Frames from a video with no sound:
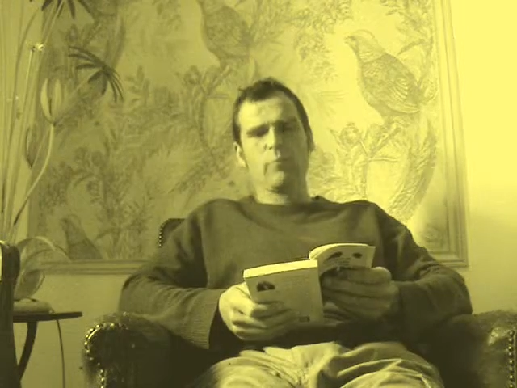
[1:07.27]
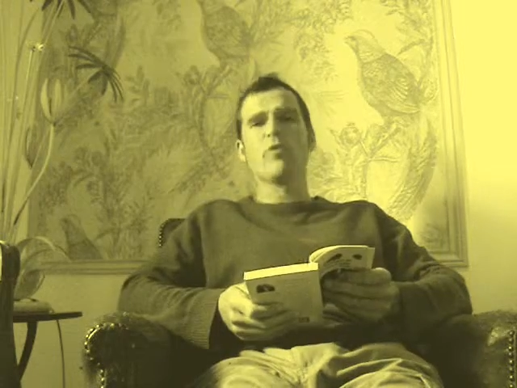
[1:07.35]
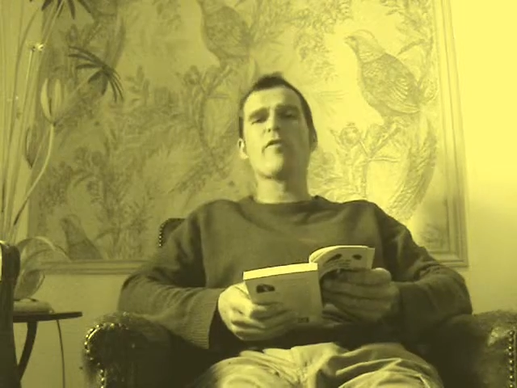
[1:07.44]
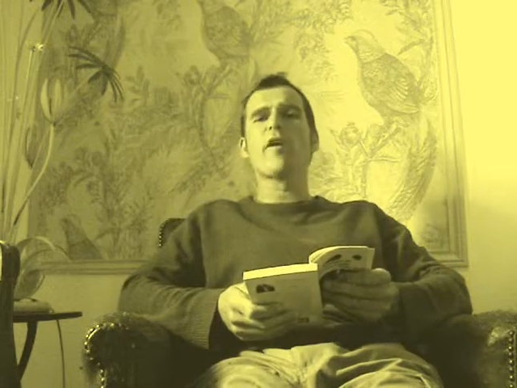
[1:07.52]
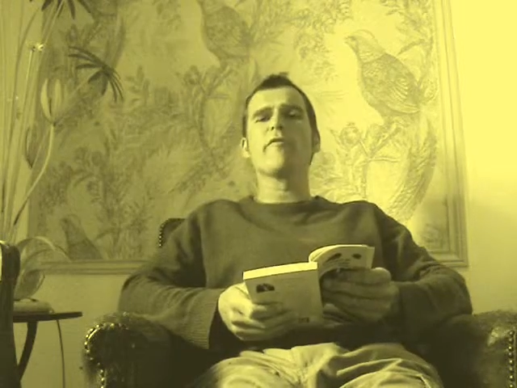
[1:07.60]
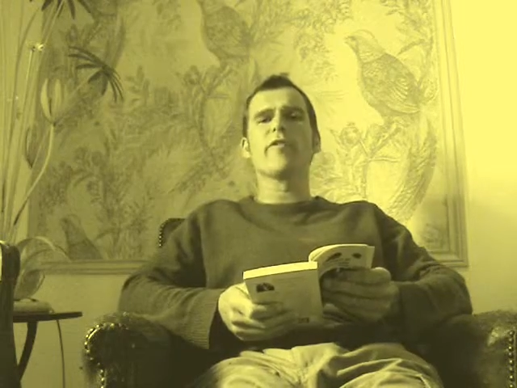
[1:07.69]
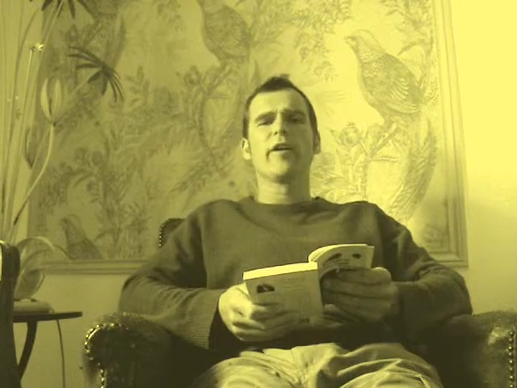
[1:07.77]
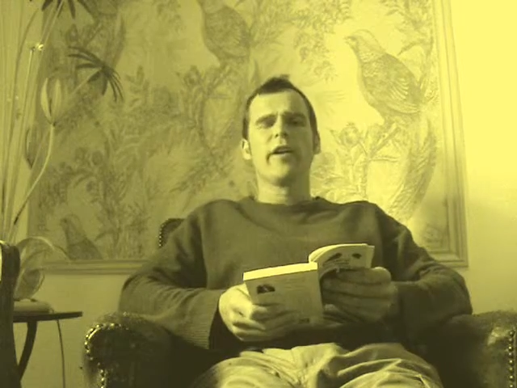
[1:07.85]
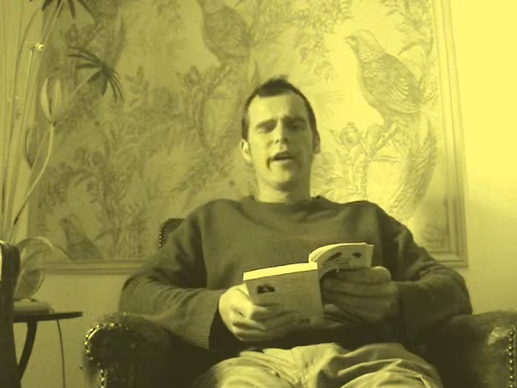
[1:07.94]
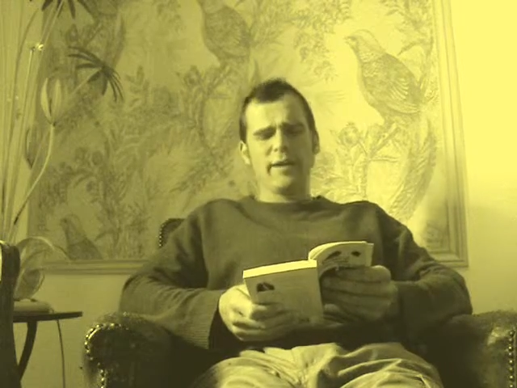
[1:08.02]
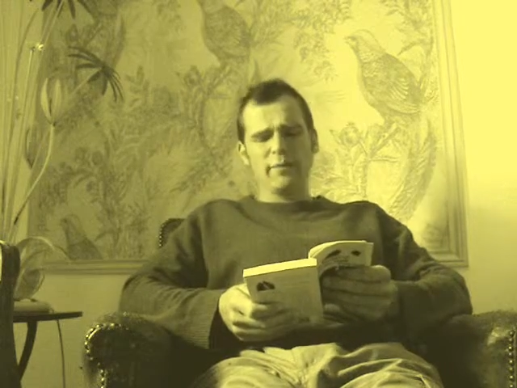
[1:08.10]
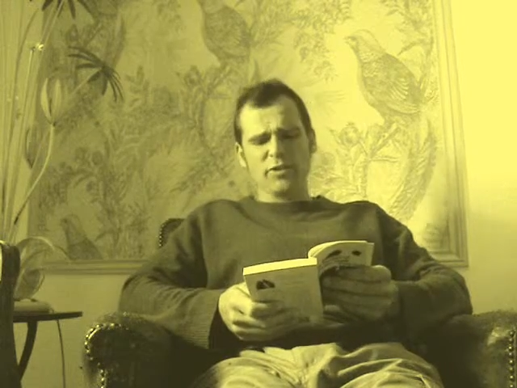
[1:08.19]
Moreover,
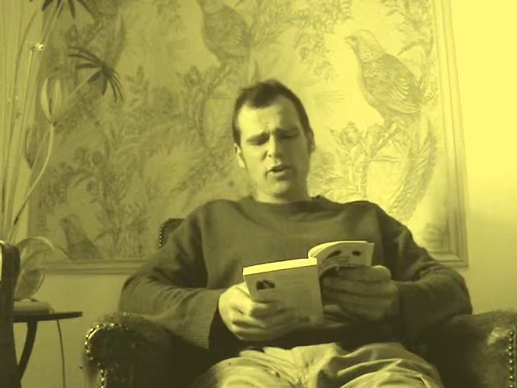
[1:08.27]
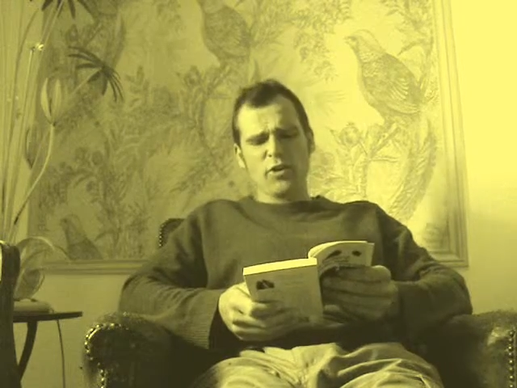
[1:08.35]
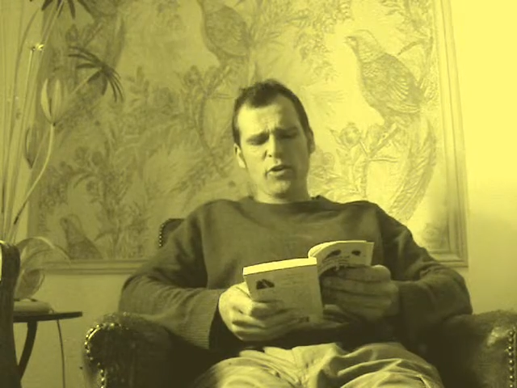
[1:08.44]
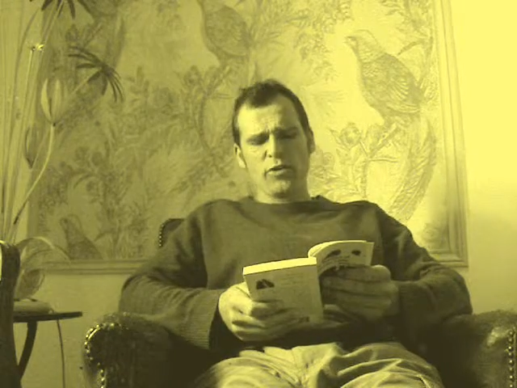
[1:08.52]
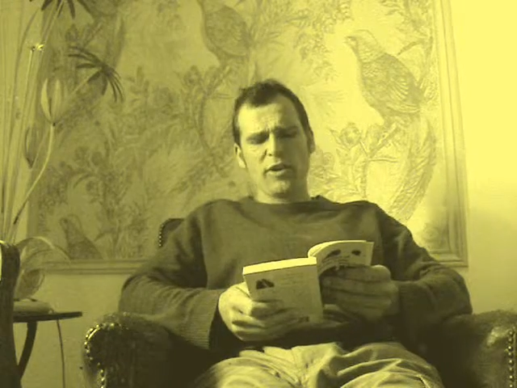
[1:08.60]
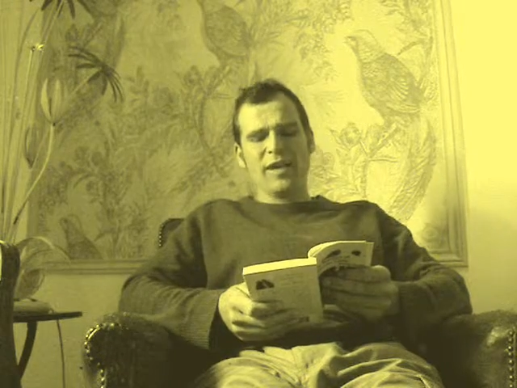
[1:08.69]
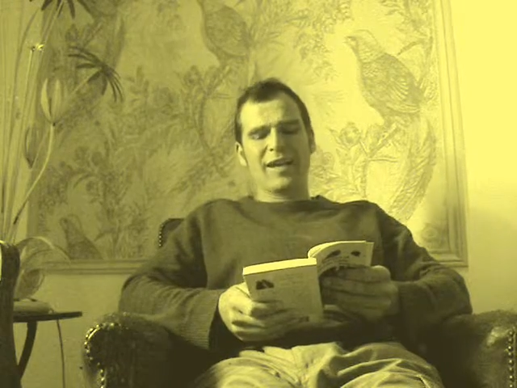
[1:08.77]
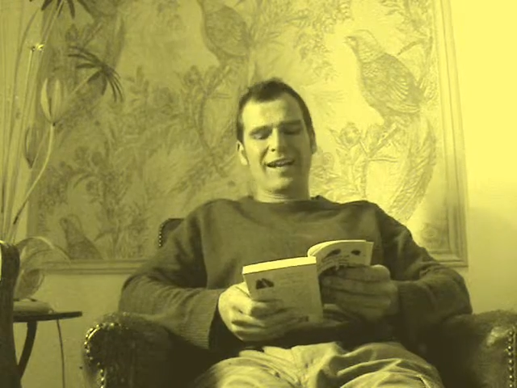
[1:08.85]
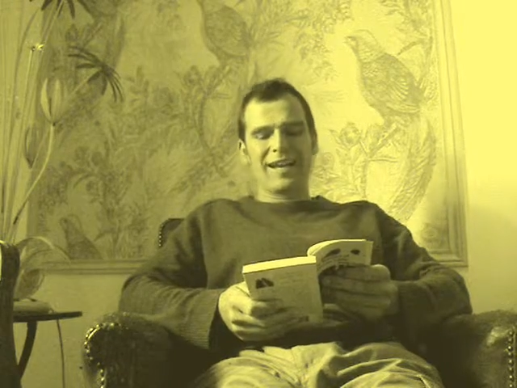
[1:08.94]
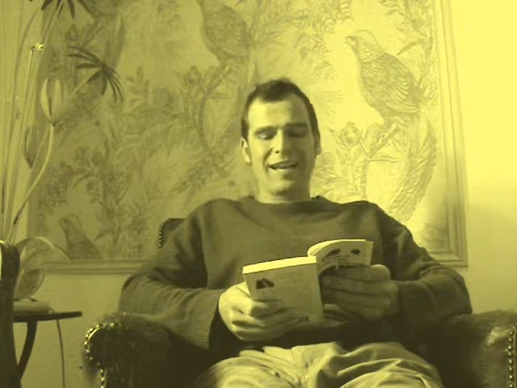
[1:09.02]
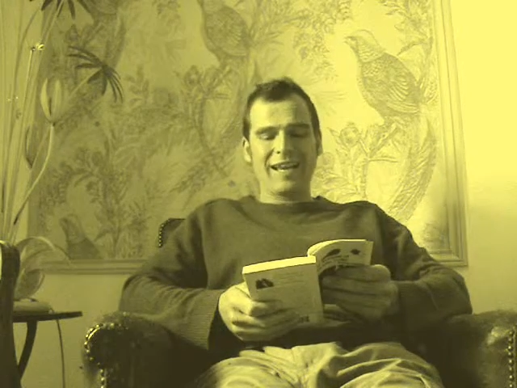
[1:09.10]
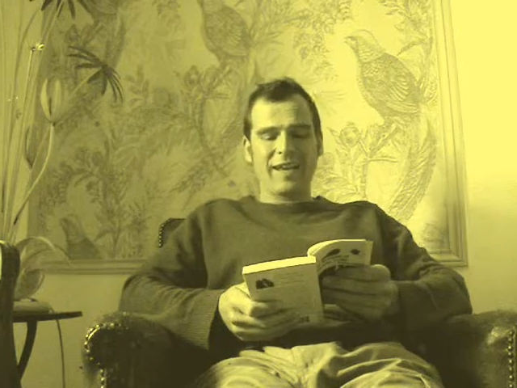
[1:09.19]
it was a good,
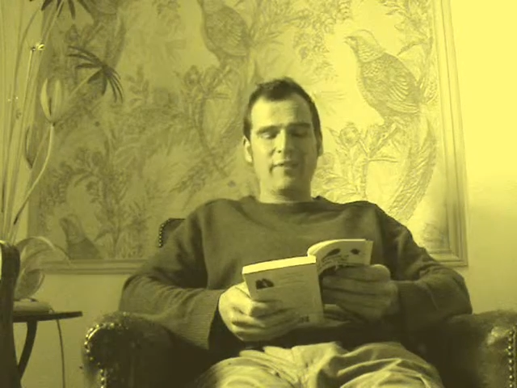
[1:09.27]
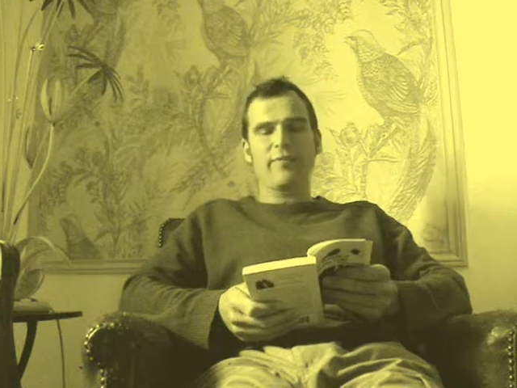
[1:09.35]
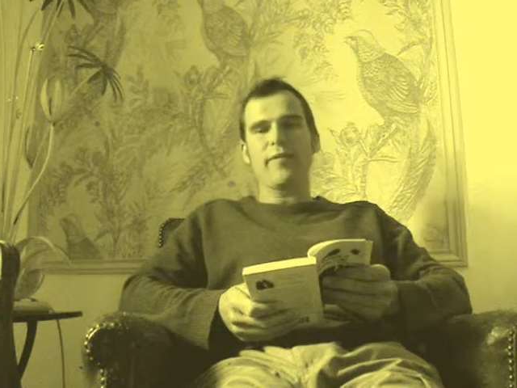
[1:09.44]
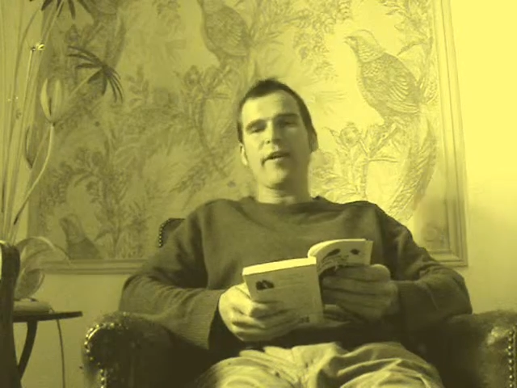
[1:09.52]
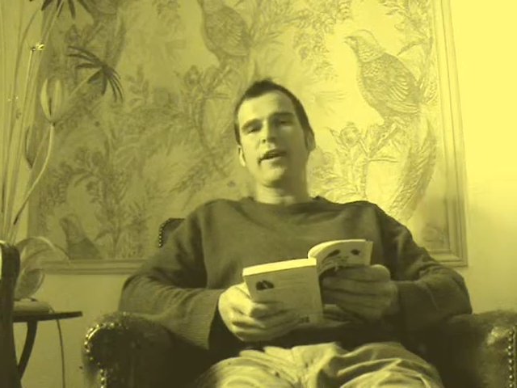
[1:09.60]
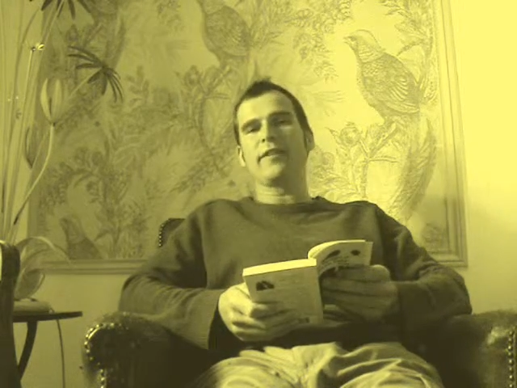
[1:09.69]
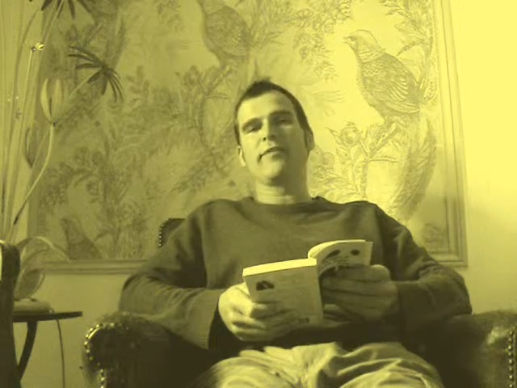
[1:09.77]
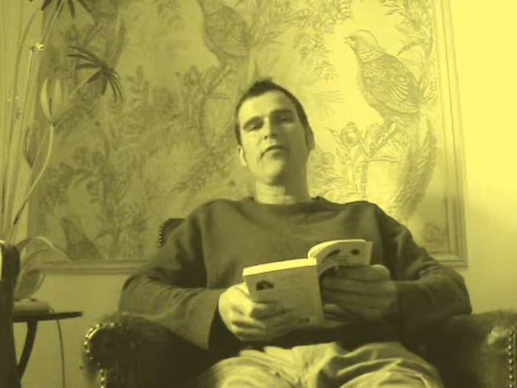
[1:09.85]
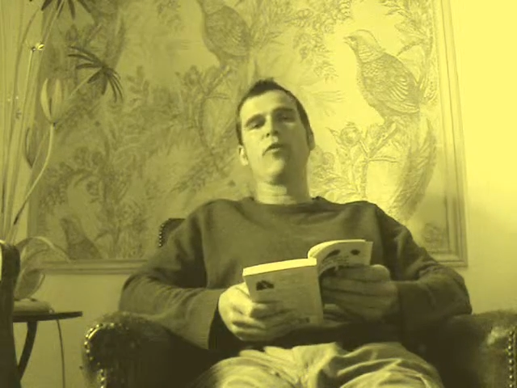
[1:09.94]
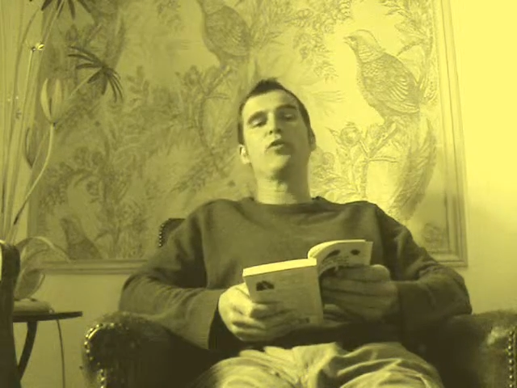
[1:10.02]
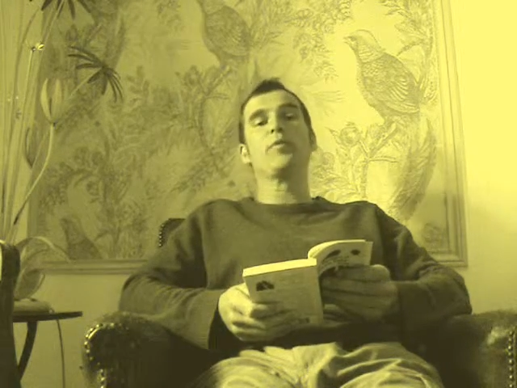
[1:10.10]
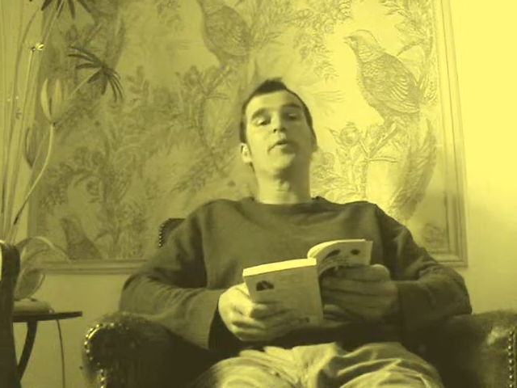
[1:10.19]
clean fight
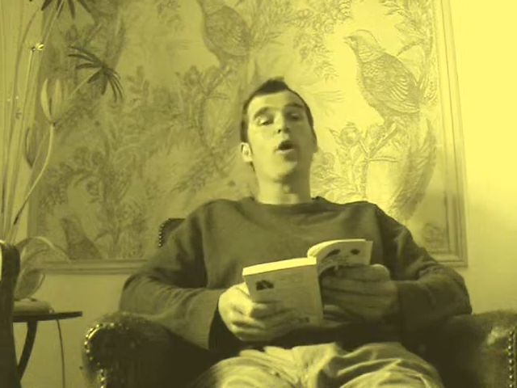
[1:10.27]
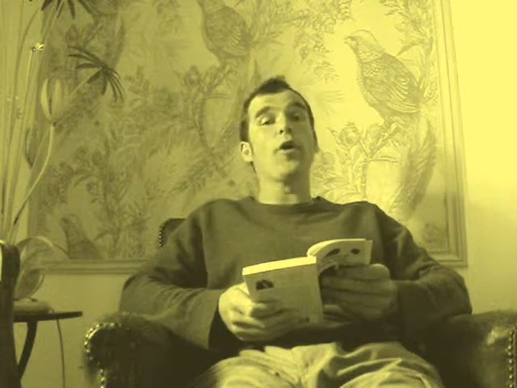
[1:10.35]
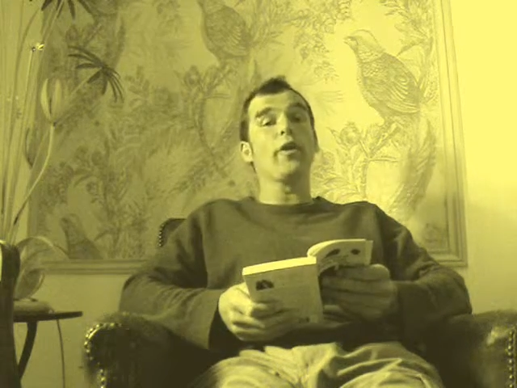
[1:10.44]
fought with